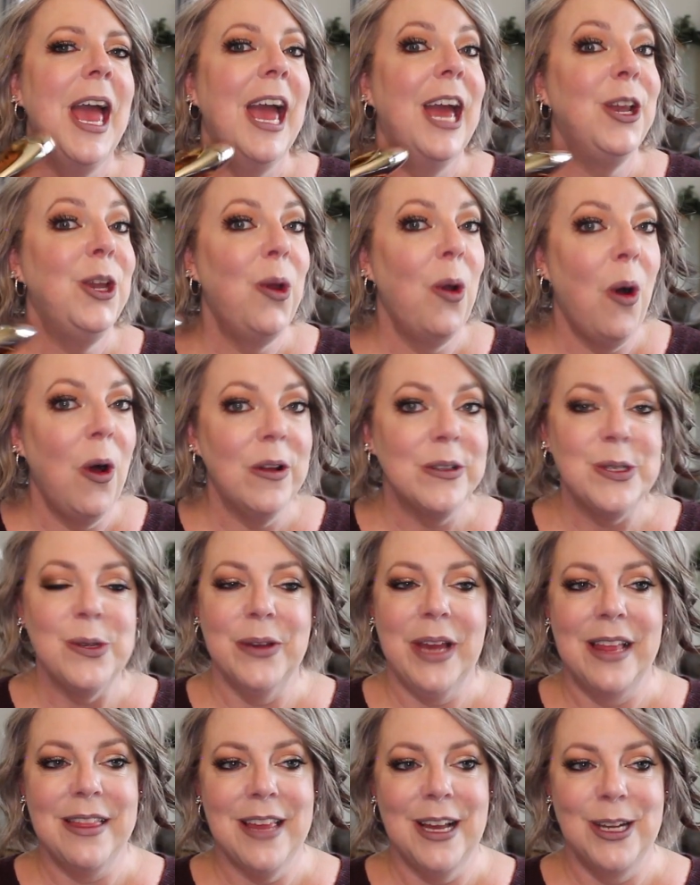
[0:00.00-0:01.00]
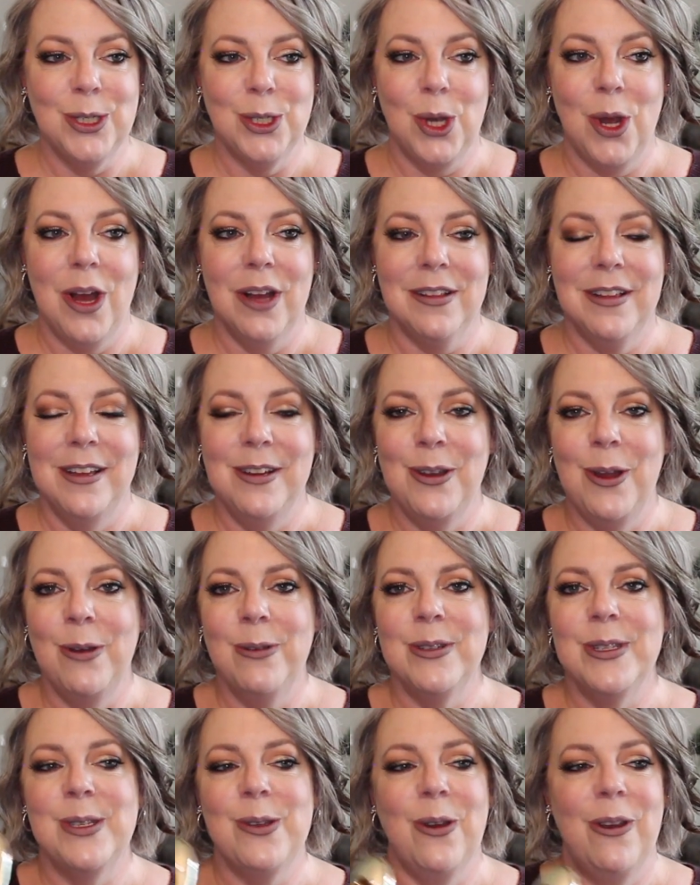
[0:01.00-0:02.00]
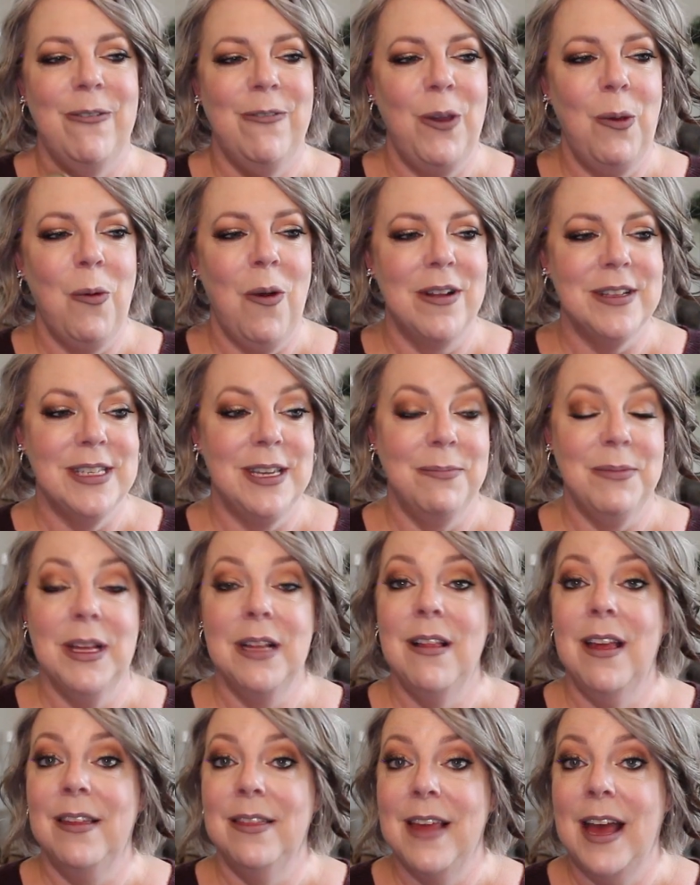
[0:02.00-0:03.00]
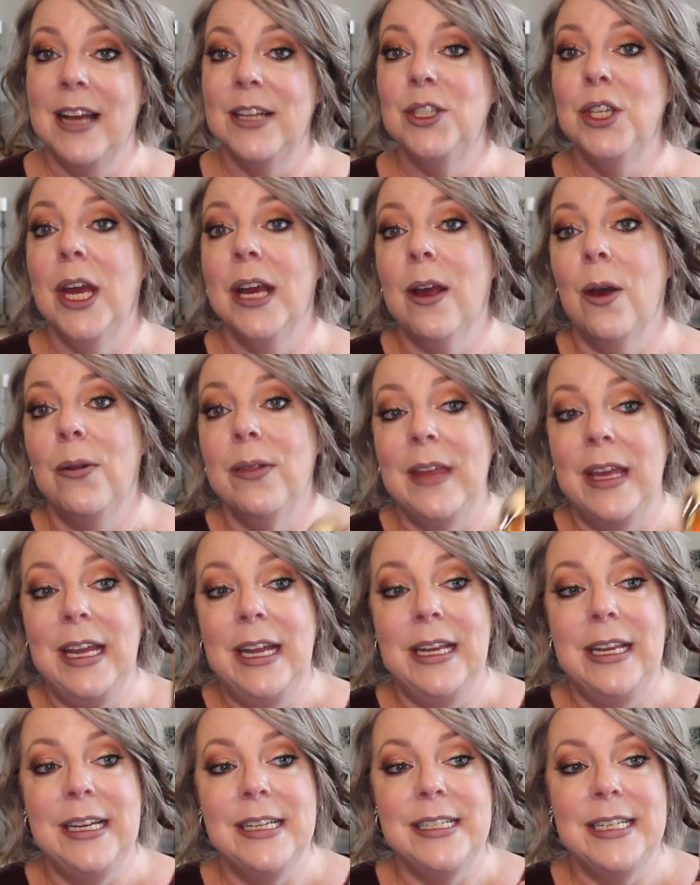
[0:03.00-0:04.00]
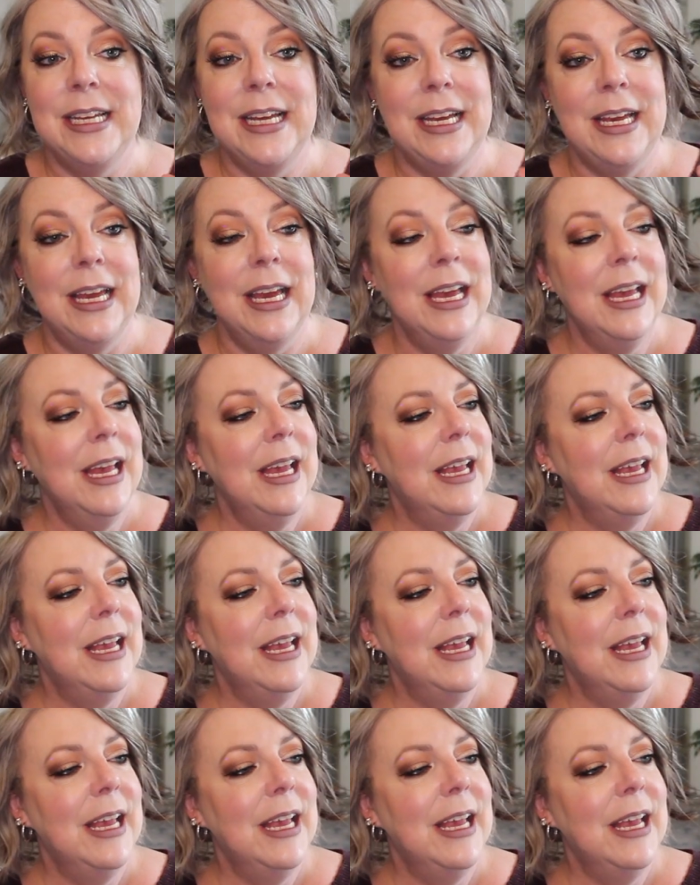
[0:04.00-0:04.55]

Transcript: And you also get that chocolate note. So if you want something like that, check out the EDT.